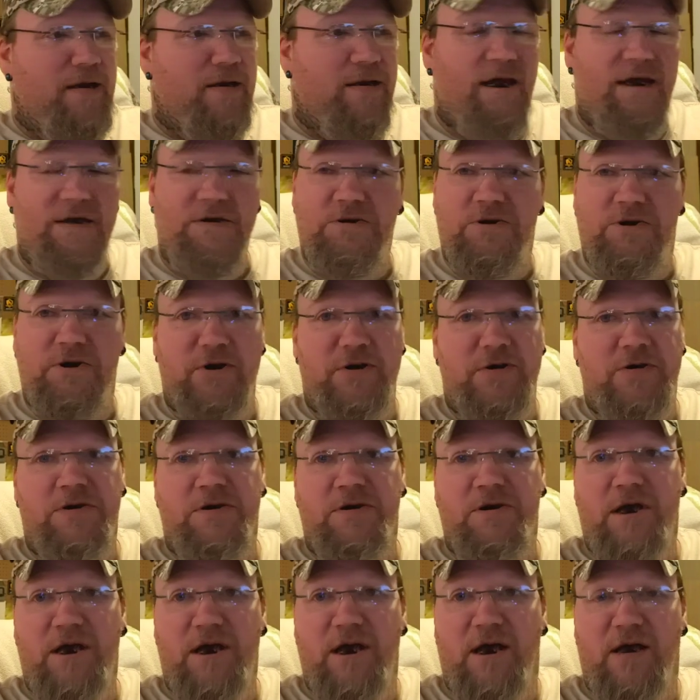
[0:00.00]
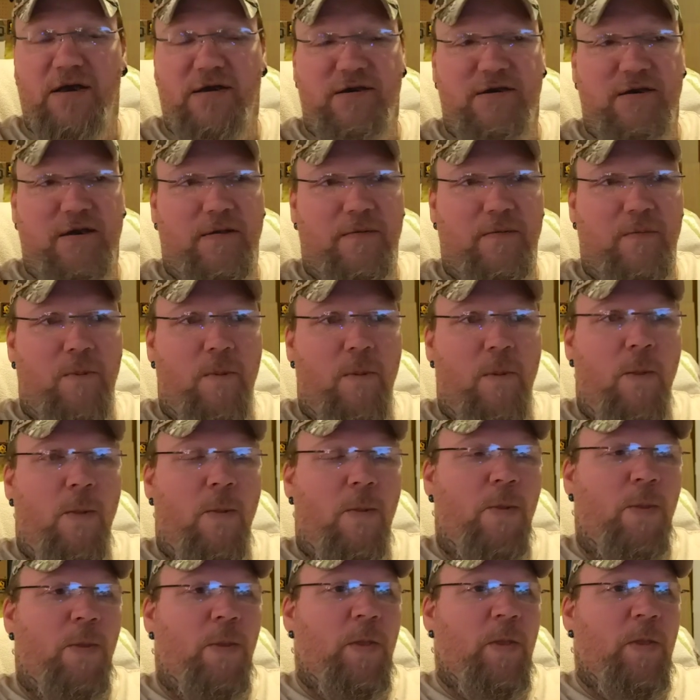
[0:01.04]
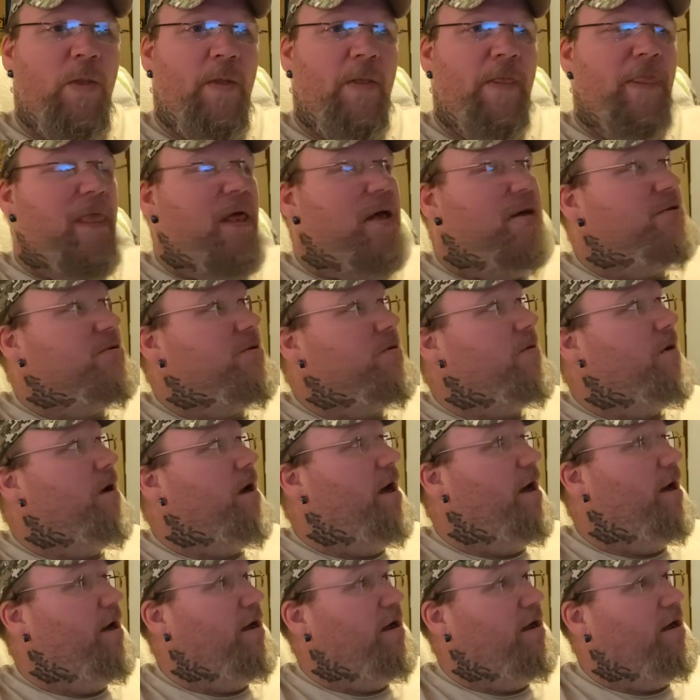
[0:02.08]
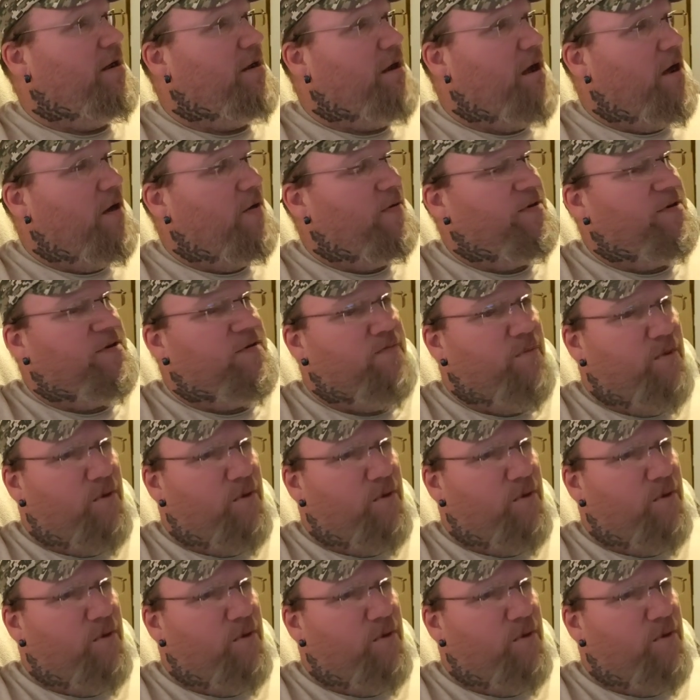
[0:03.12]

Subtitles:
That's just nuts. So I get a call this